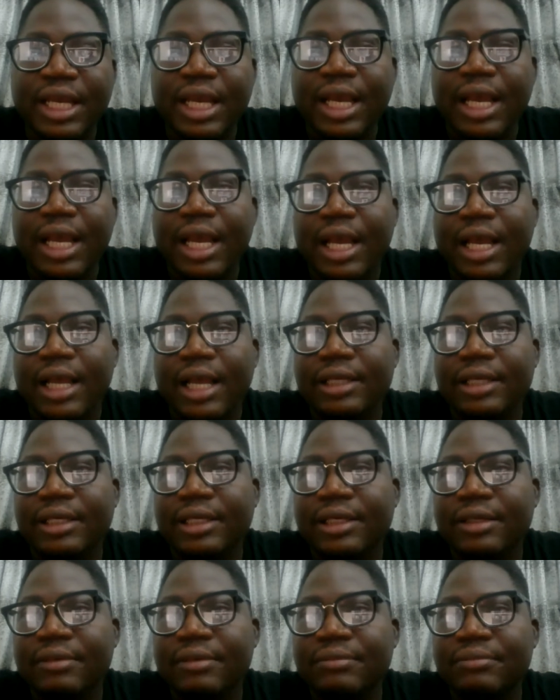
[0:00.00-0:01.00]
and
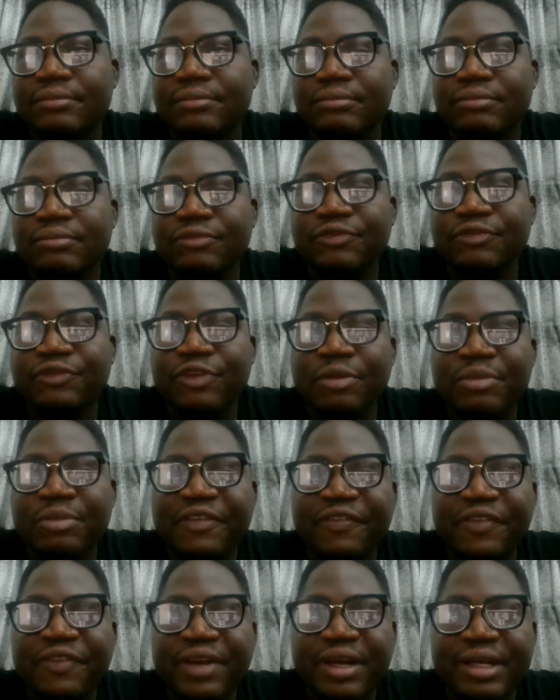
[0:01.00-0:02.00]
from
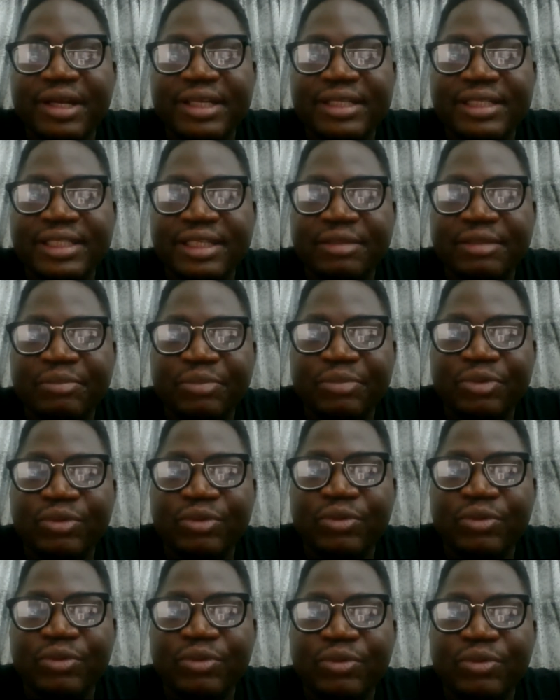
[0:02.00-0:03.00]
the very simple
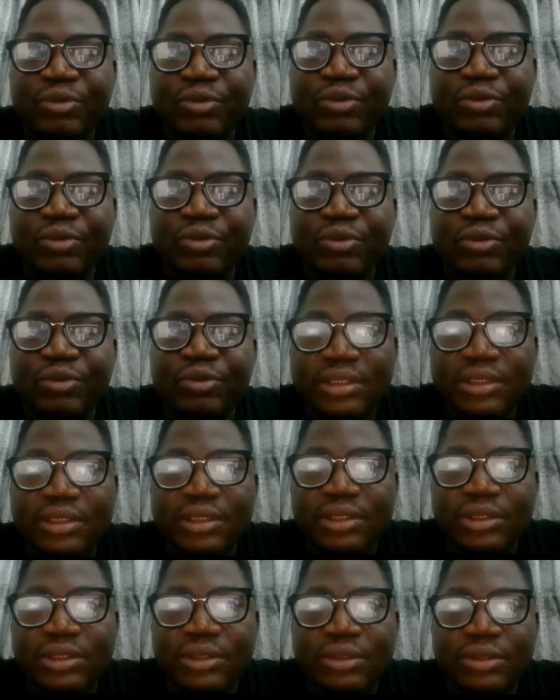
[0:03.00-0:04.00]
ones
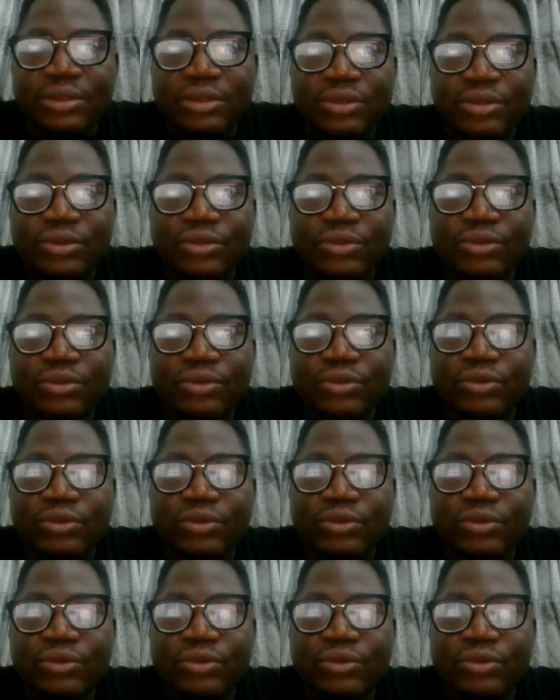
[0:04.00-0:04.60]
to